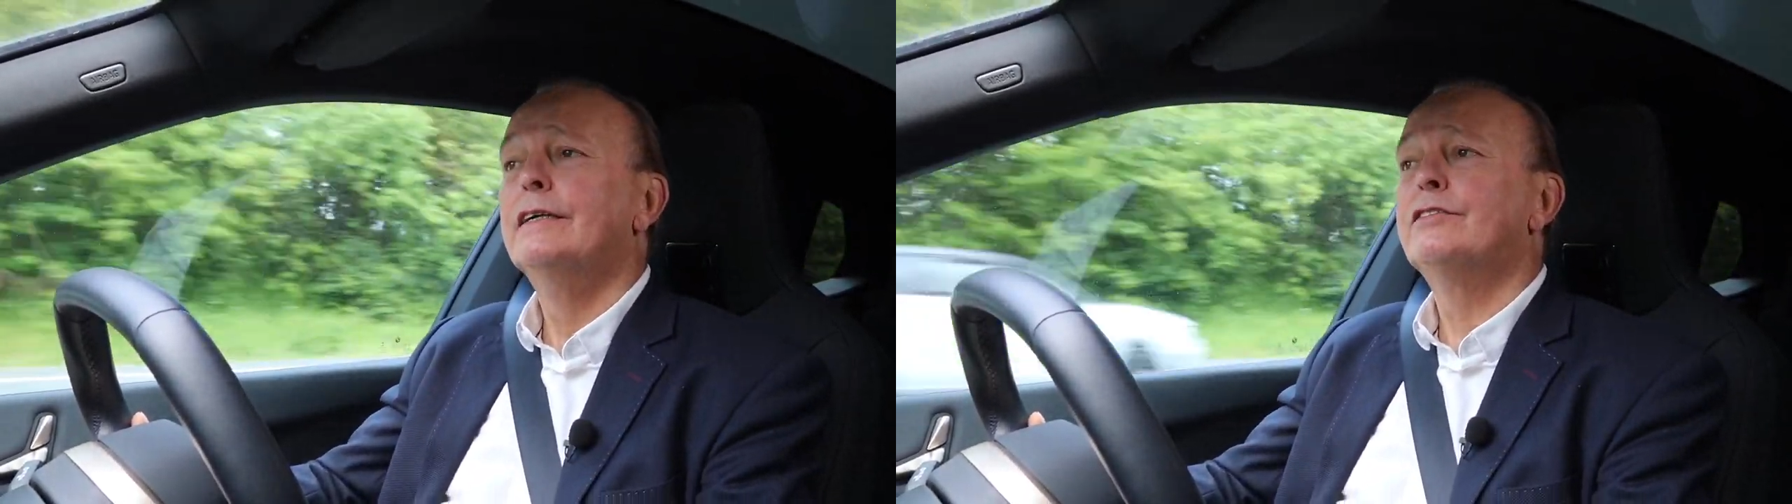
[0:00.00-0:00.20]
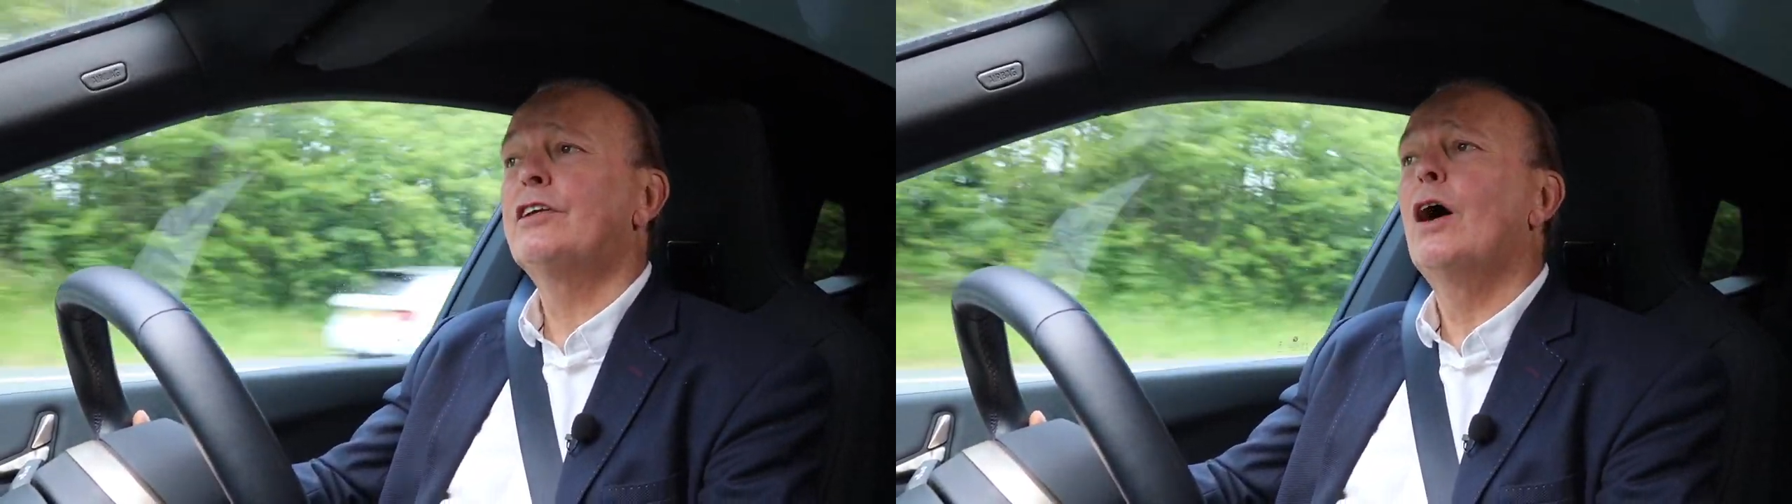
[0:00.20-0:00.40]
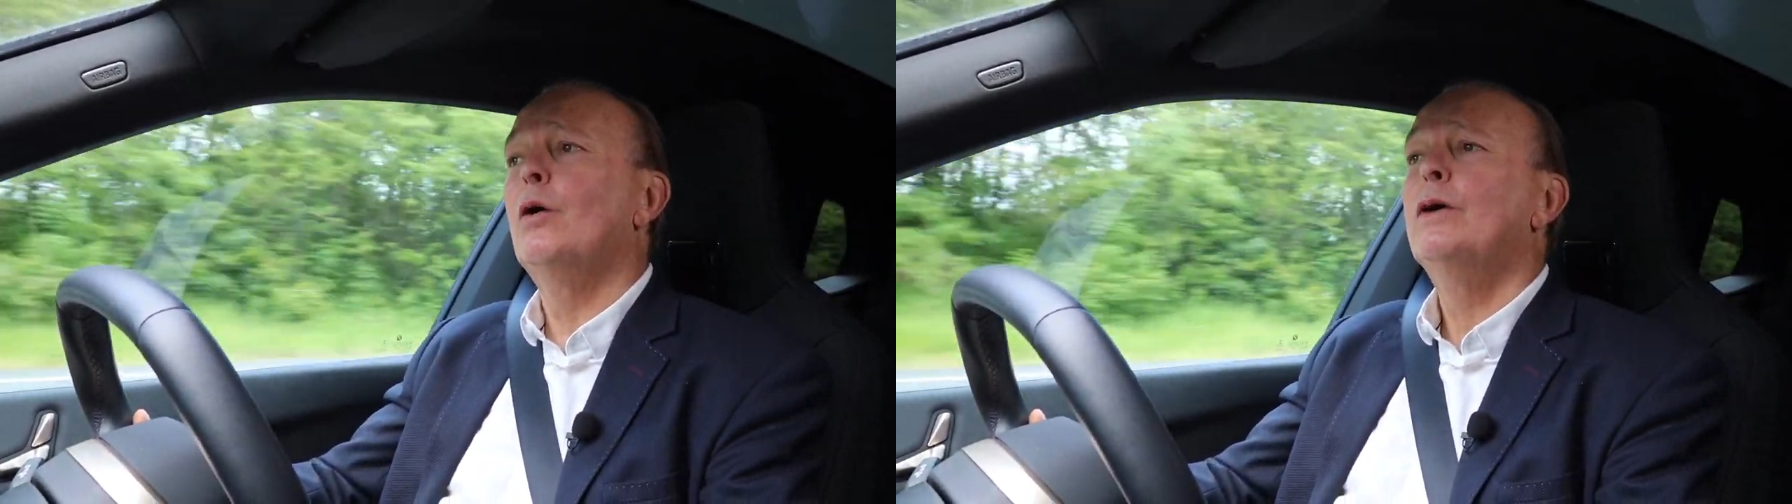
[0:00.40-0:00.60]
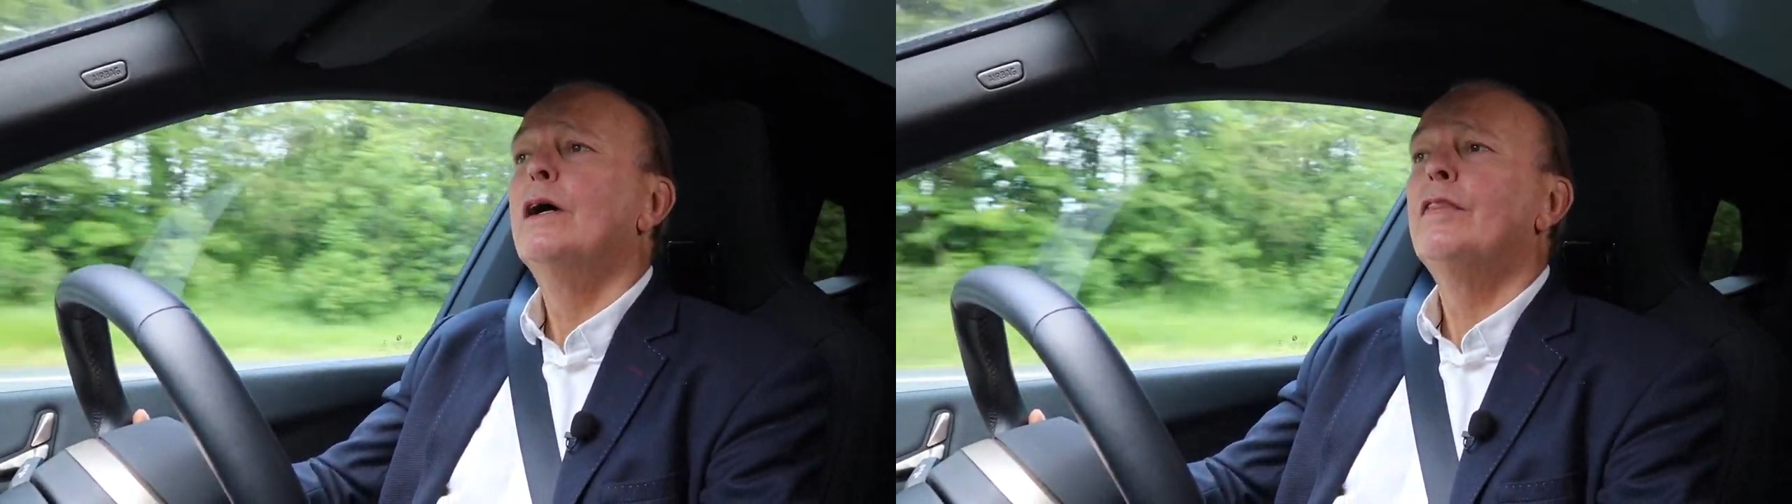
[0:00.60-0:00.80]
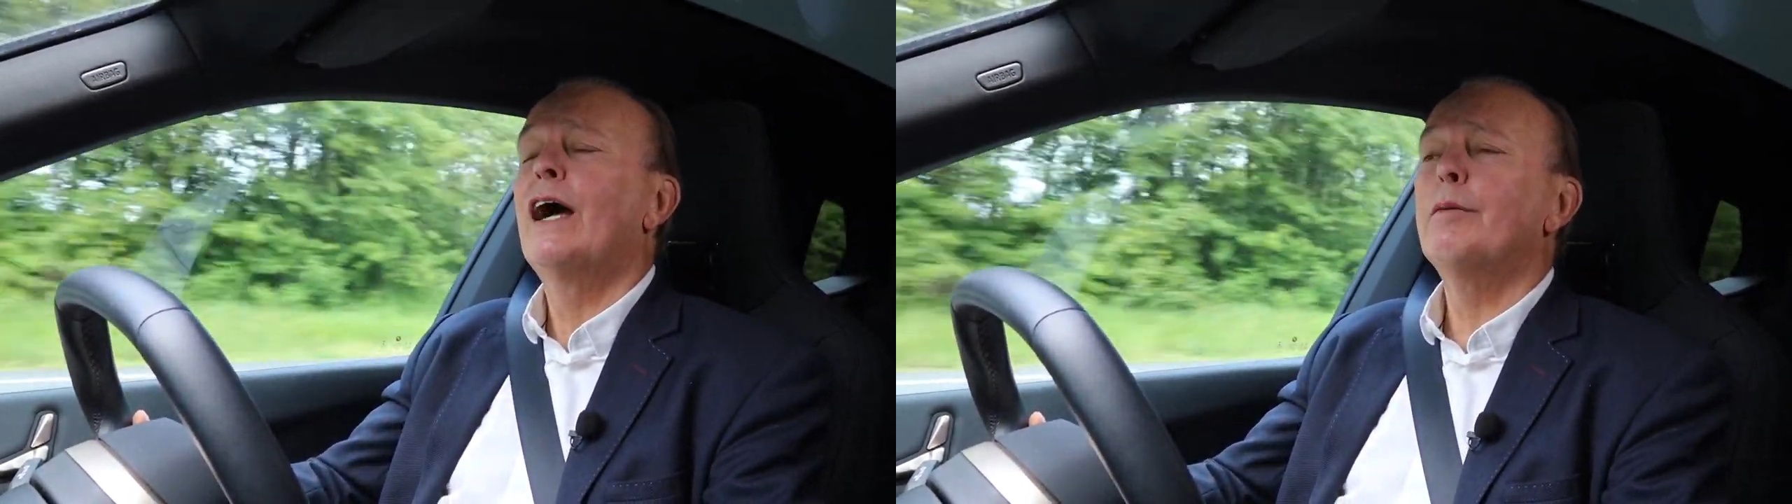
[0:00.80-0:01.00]
So
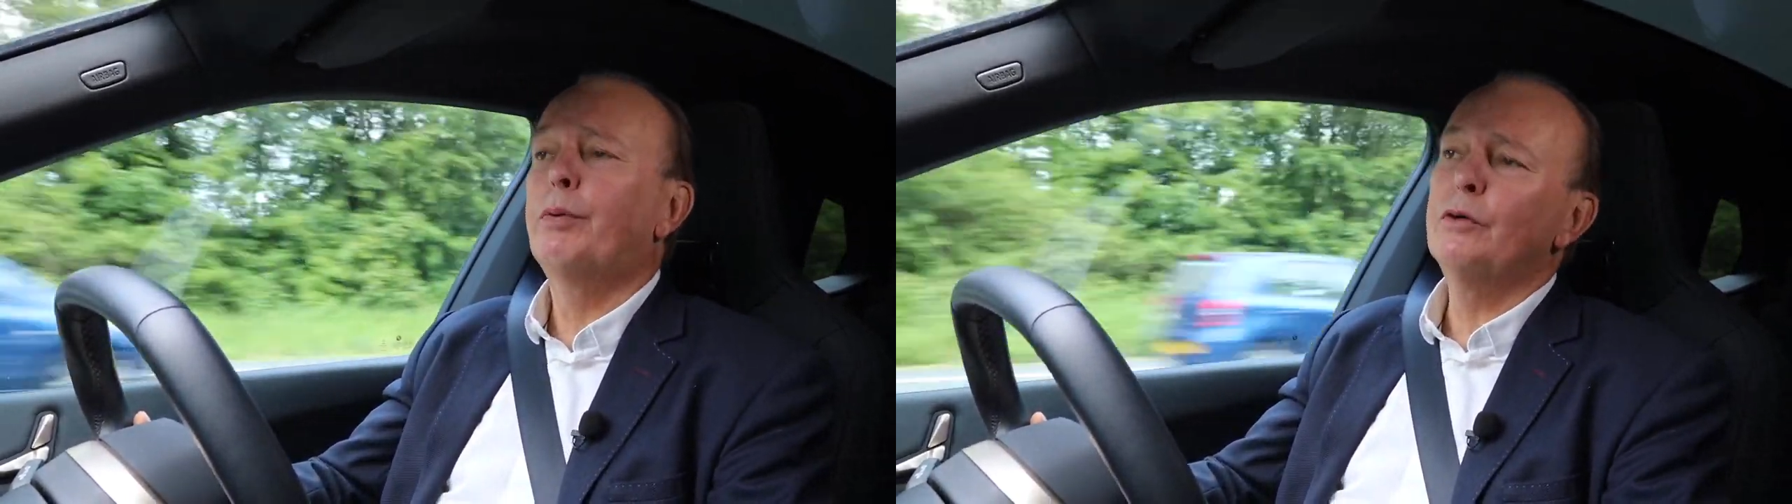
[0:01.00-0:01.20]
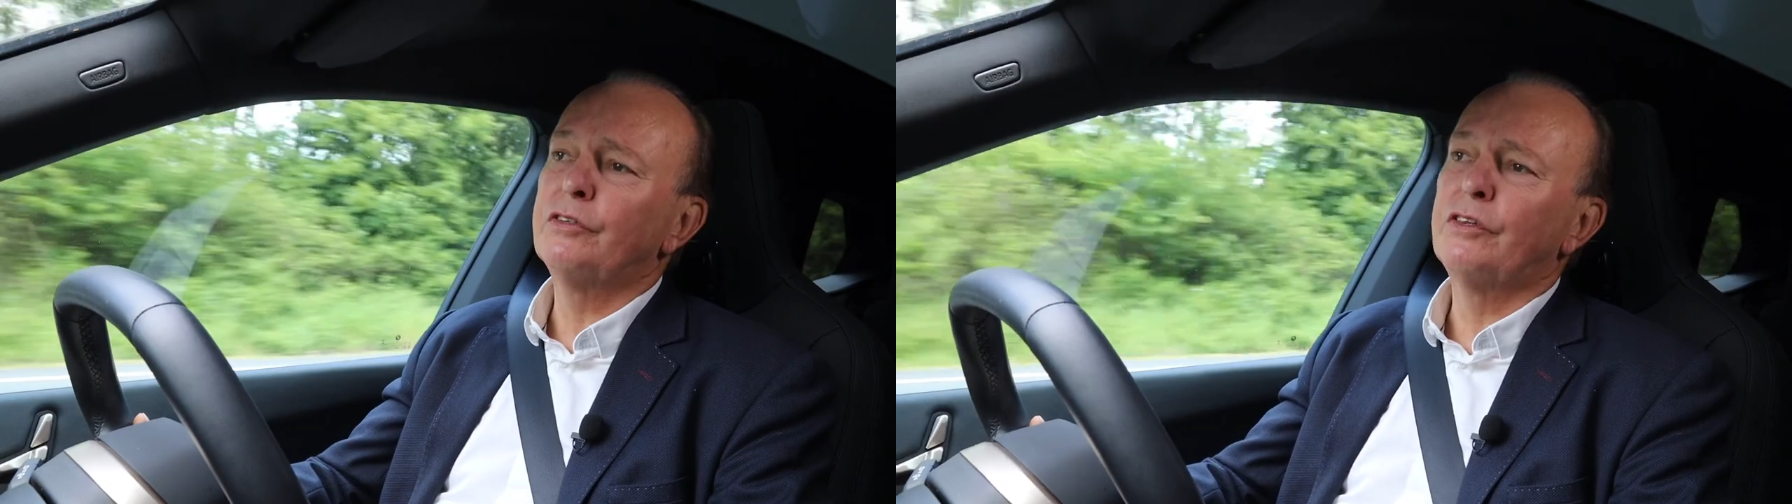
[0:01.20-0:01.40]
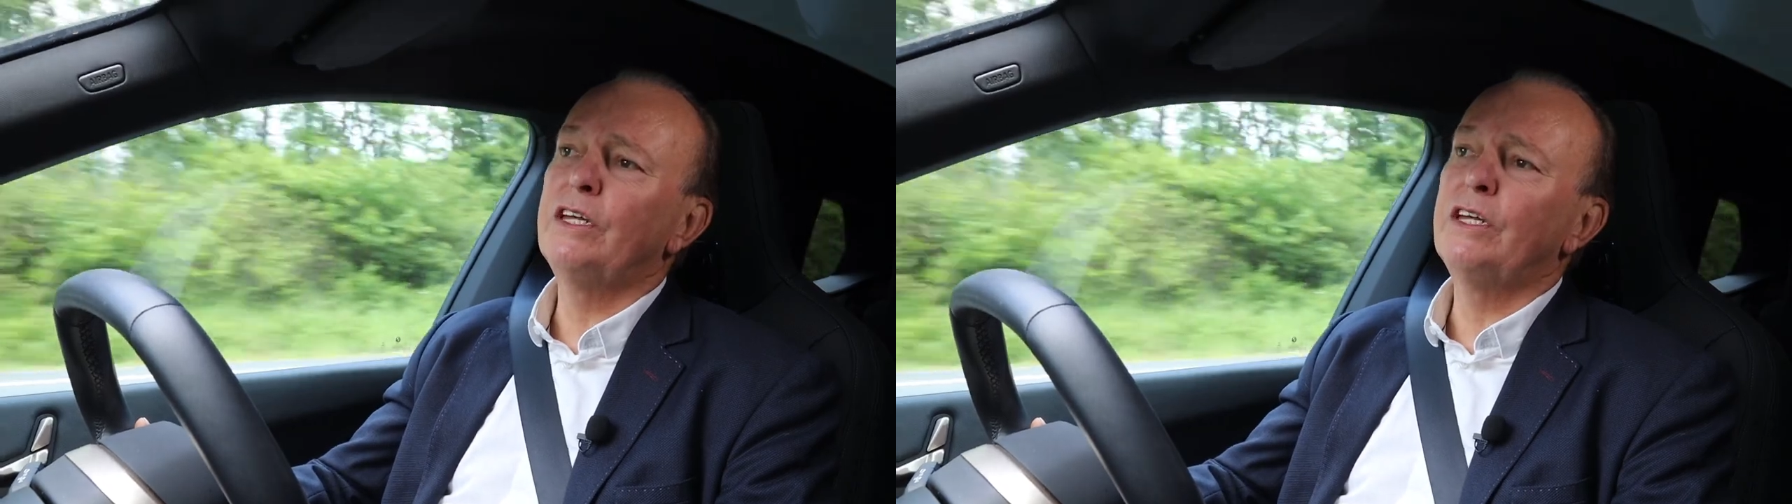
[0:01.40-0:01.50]
that puts